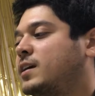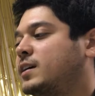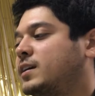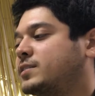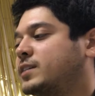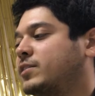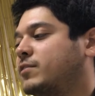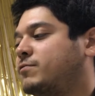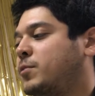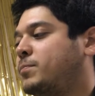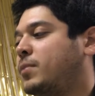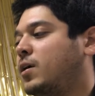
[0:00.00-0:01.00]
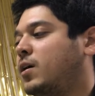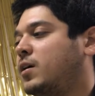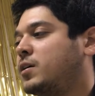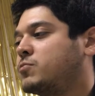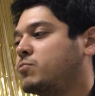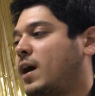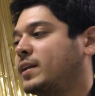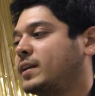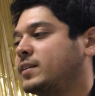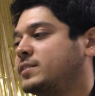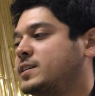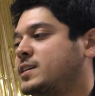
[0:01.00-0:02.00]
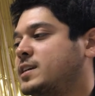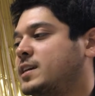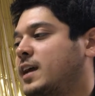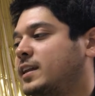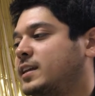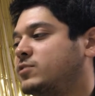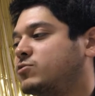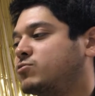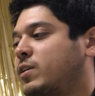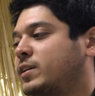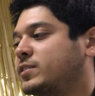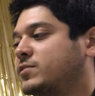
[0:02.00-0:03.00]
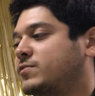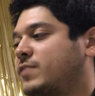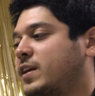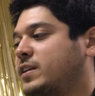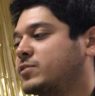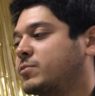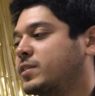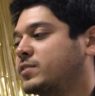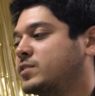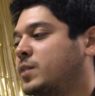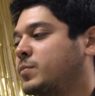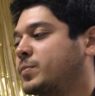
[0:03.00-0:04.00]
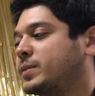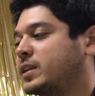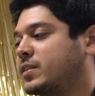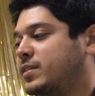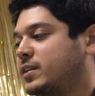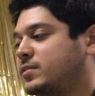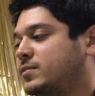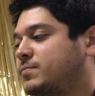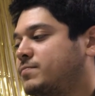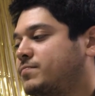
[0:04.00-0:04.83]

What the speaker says: Inside the football, Rondé and Tiki had each drawn his face with his number beneath it.